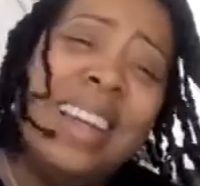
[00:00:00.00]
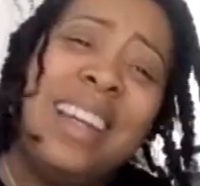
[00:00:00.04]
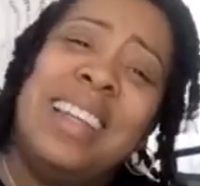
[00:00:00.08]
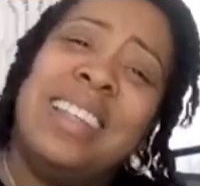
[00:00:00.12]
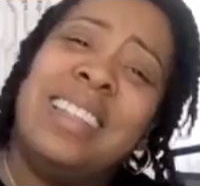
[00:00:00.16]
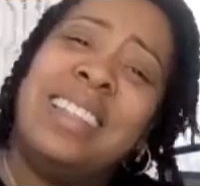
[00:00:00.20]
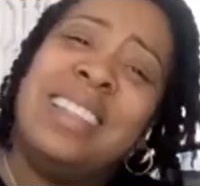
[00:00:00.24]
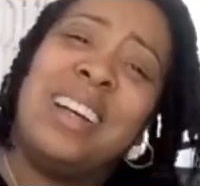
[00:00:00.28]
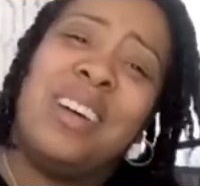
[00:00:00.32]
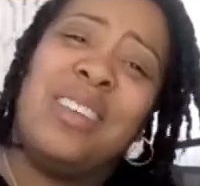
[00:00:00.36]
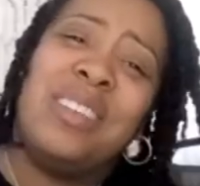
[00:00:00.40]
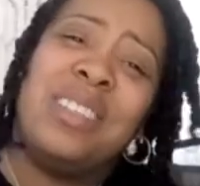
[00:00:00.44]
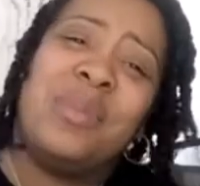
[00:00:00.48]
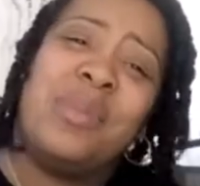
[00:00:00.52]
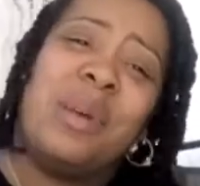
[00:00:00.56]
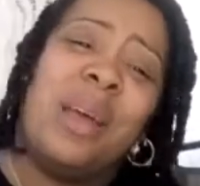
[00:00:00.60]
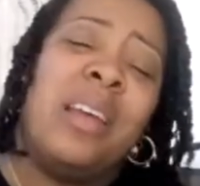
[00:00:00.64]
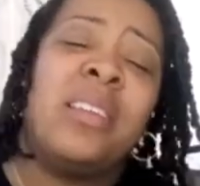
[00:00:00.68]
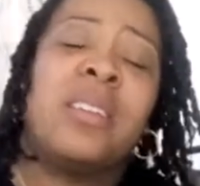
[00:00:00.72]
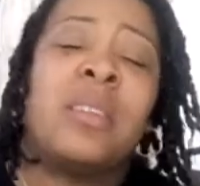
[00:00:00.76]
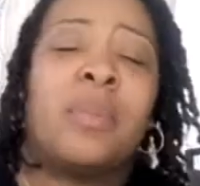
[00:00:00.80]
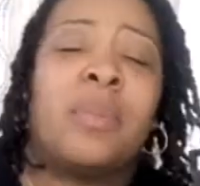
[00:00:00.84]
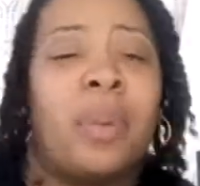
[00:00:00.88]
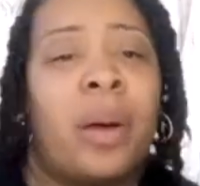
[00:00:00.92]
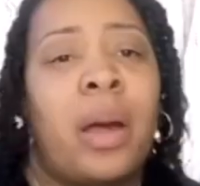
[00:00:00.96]
the show just,
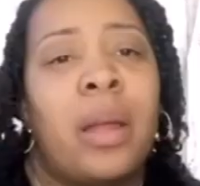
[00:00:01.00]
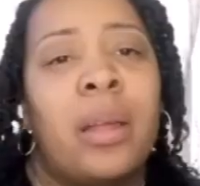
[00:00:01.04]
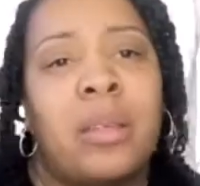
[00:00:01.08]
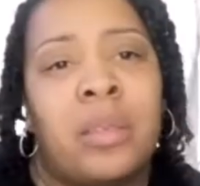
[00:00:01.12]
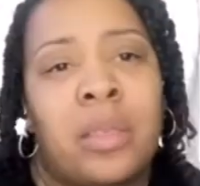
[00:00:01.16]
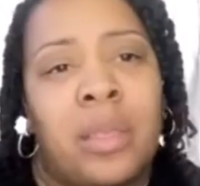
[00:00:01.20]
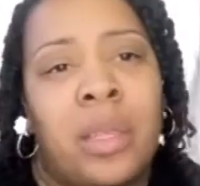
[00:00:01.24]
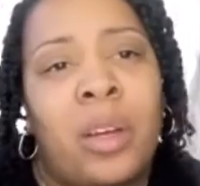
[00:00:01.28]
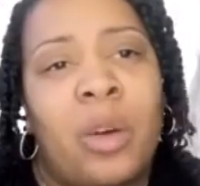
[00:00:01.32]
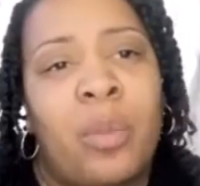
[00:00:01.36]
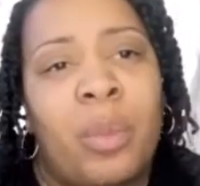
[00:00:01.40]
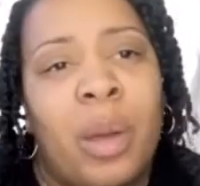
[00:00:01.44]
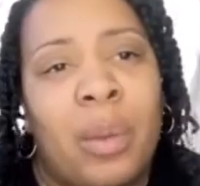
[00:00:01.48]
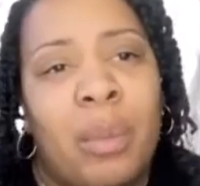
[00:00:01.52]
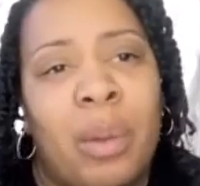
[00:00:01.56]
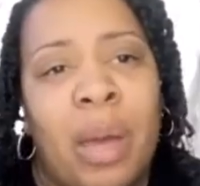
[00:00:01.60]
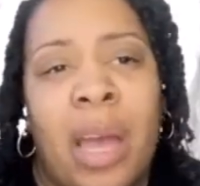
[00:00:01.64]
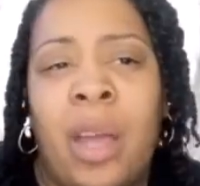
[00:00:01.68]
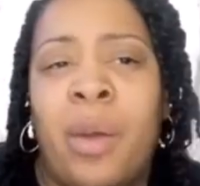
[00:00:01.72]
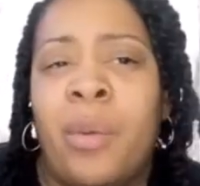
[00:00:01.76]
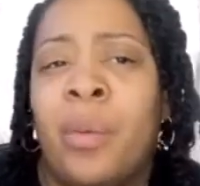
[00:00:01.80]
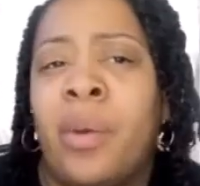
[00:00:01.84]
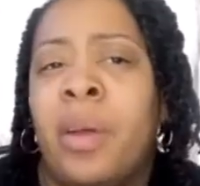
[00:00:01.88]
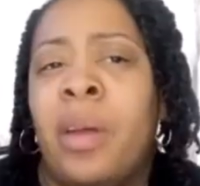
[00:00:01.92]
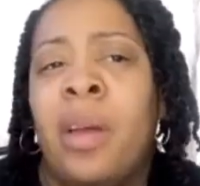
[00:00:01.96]
it's probably still gonna make me
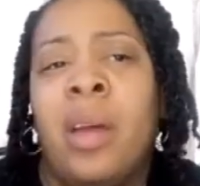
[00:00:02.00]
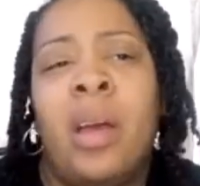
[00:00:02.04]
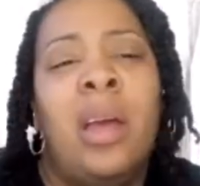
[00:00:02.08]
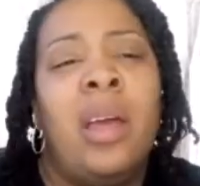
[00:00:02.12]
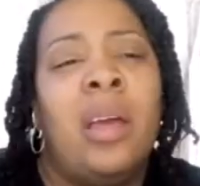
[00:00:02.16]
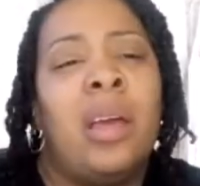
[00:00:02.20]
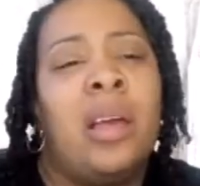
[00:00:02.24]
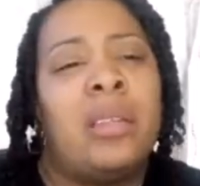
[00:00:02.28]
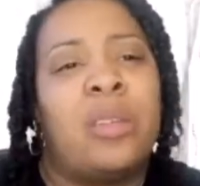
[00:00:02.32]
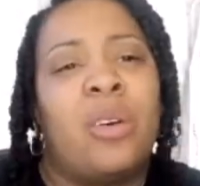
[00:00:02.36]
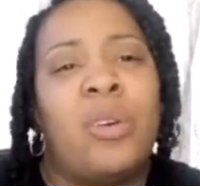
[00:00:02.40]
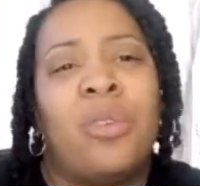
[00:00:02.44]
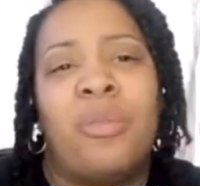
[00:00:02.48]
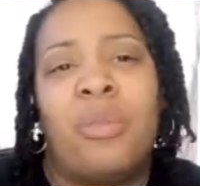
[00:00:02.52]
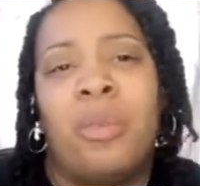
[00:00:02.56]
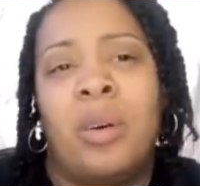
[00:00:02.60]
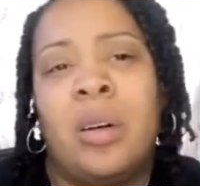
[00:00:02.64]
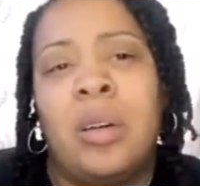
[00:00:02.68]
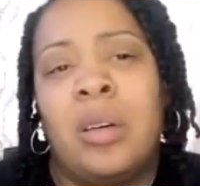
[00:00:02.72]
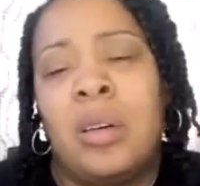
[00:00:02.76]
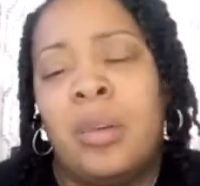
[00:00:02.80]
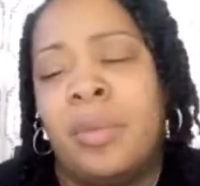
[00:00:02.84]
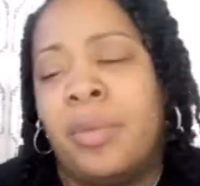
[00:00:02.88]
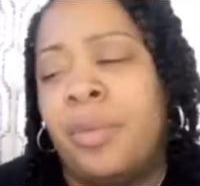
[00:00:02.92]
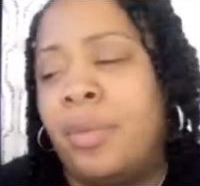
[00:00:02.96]
angry because of
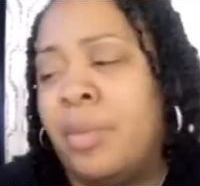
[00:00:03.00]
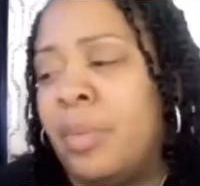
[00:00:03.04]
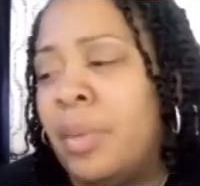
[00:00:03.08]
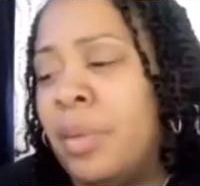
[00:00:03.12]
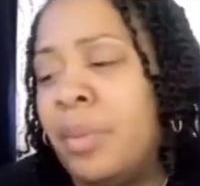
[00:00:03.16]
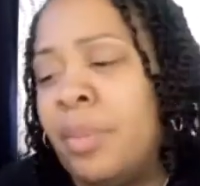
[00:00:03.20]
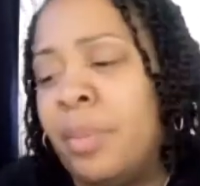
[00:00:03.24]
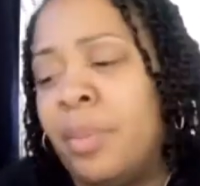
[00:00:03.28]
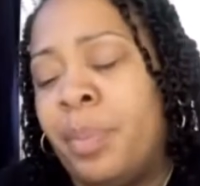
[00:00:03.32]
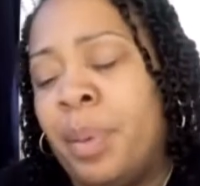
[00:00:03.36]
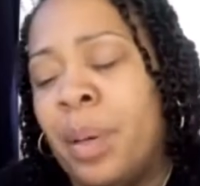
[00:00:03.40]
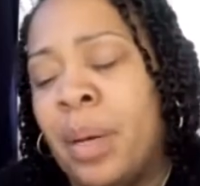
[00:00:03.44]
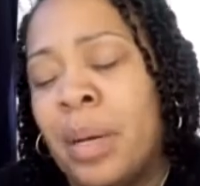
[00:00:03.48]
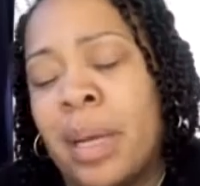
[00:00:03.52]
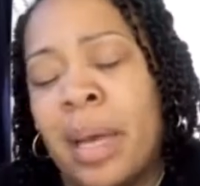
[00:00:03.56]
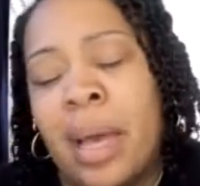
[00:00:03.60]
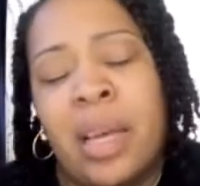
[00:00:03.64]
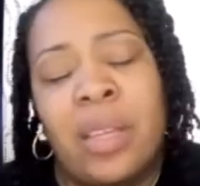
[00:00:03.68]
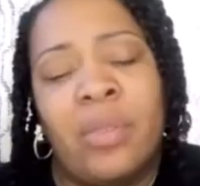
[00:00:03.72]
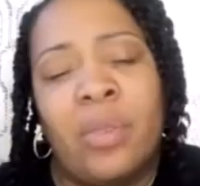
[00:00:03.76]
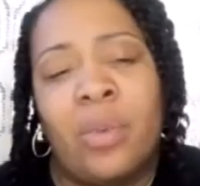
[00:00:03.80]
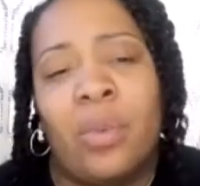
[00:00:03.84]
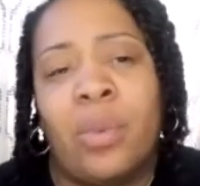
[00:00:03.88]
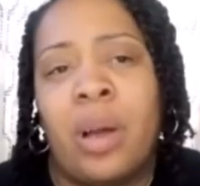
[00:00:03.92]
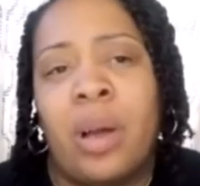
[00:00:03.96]
uh, punk
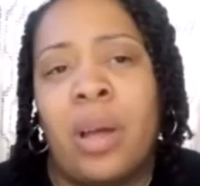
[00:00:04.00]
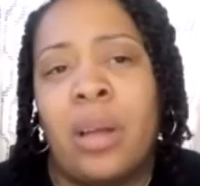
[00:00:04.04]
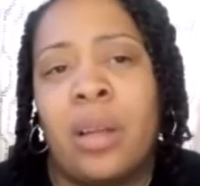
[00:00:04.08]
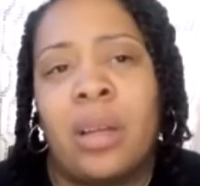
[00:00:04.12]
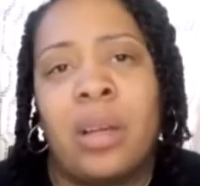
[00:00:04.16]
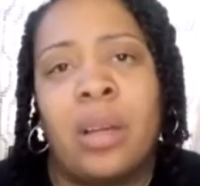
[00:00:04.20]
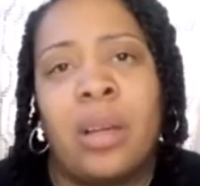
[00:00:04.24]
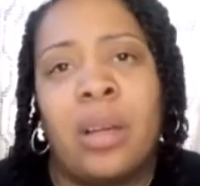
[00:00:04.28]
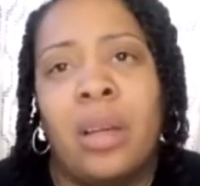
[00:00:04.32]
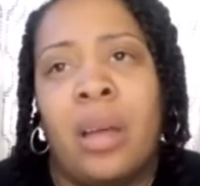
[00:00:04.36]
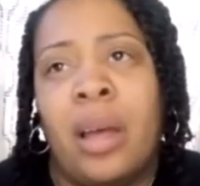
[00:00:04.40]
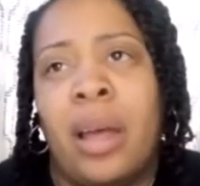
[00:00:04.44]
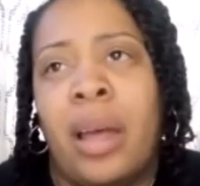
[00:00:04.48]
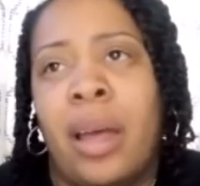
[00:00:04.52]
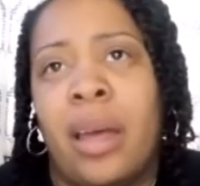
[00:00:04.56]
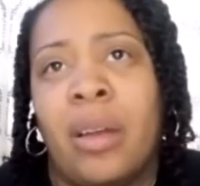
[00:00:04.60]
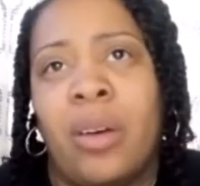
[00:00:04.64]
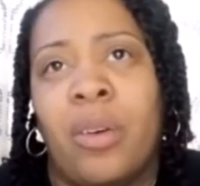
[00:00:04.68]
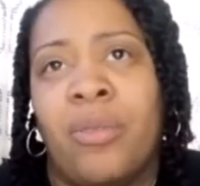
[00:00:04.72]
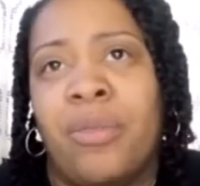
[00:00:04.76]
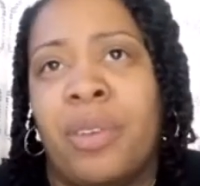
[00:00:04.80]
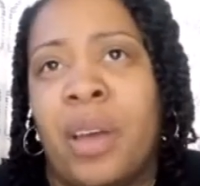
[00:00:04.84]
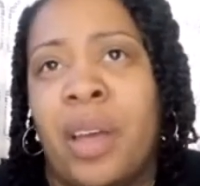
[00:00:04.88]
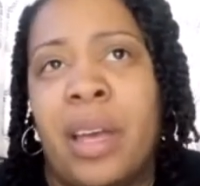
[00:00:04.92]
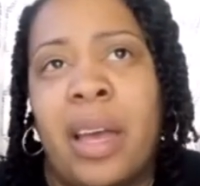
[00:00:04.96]
ass Veronica and
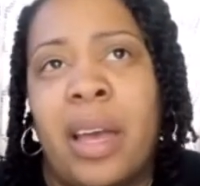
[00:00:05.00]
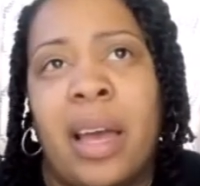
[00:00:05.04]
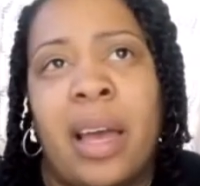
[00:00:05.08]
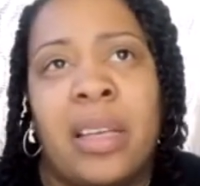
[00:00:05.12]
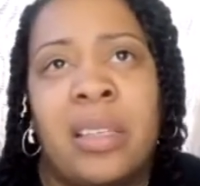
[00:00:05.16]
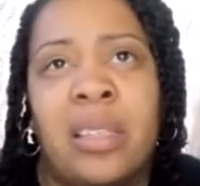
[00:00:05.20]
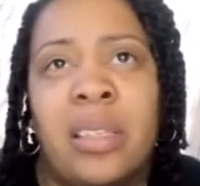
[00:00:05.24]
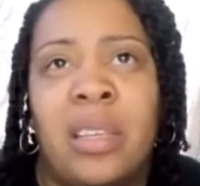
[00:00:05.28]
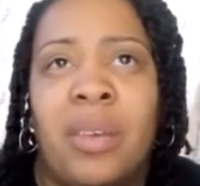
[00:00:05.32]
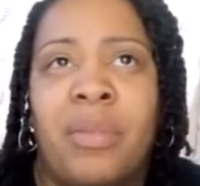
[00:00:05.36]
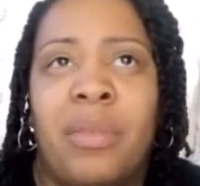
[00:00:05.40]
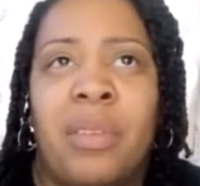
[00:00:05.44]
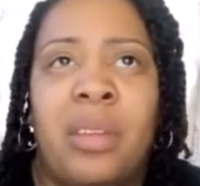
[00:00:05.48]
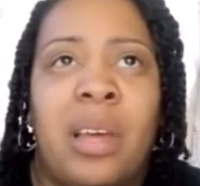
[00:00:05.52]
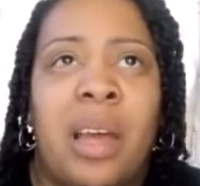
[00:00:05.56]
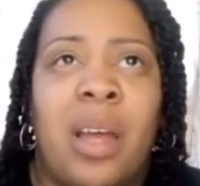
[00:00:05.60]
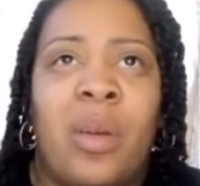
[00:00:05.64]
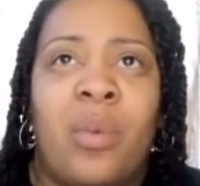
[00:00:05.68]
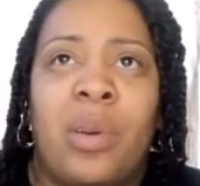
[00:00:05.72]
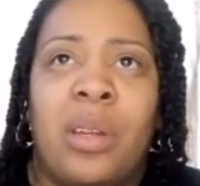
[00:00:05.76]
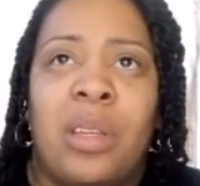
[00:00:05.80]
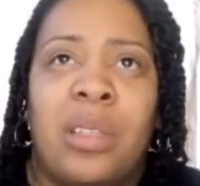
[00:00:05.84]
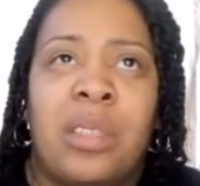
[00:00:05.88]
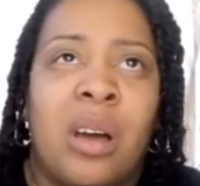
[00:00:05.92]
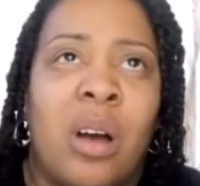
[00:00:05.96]
old fake ass Stephanie ain't
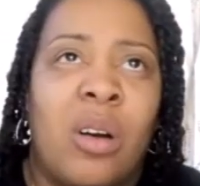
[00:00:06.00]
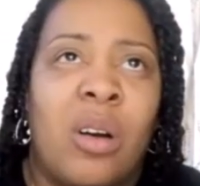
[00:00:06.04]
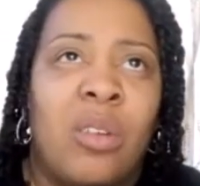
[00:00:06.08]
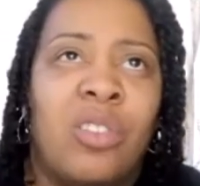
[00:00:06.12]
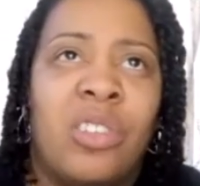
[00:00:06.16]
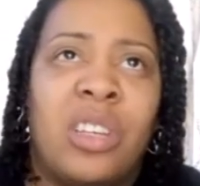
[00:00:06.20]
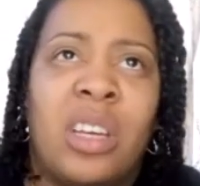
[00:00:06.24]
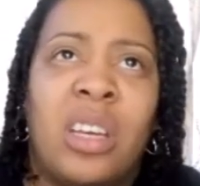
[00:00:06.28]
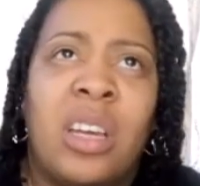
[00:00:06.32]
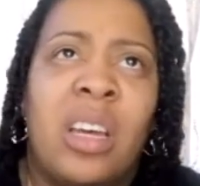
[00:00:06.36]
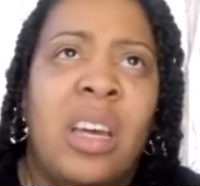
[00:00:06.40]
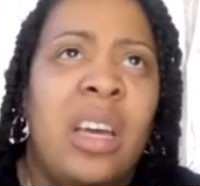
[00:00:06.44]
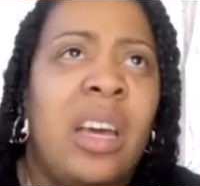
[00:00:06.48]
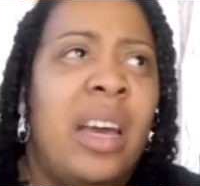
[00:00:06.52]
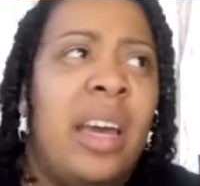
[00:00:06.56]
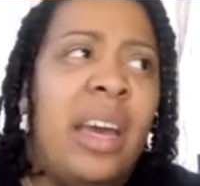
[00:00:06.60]
really talked yet.